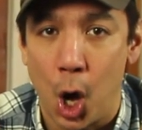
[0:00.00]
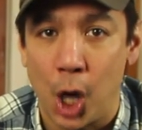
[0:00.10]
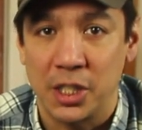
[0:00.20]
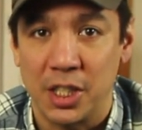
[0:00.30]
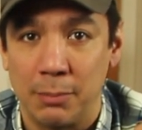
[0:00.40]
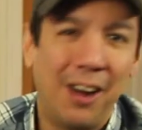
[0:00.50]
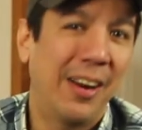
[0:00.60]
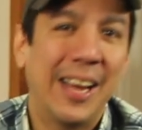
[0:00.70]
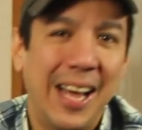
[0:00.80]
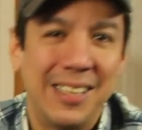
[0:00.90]
Awesome.
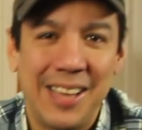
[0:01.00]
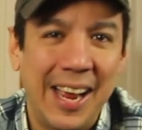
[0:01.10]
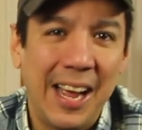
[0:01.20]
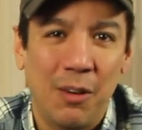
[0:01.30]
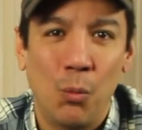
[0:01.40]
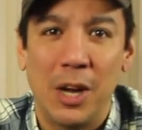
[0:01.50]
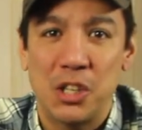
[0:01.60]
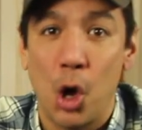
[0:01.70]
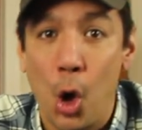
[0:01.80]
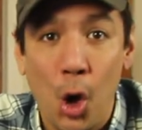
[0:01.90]
Alright guys, hang out and
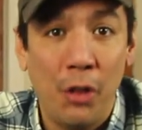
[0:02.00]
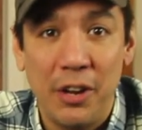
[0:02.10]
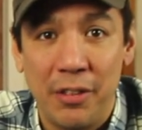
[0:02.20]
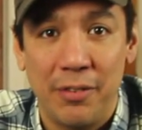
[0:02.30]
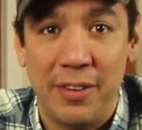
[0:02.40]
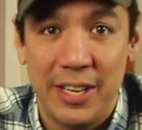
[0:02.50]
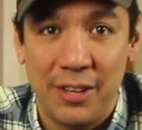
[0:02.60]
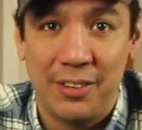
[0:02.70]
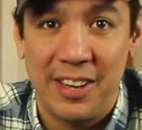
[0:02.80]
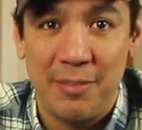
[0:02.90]
watch all the other
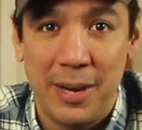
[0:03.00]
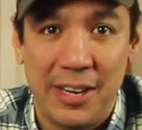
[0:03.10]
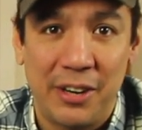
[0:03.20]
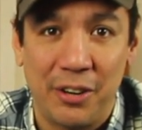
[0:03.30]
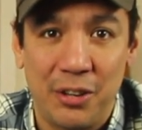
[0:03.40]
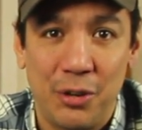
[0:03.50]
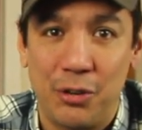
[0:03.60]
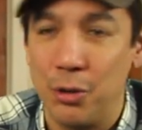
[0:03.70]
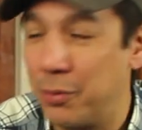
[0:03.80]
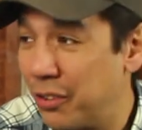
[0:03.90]
videos that I've made here on YouTube.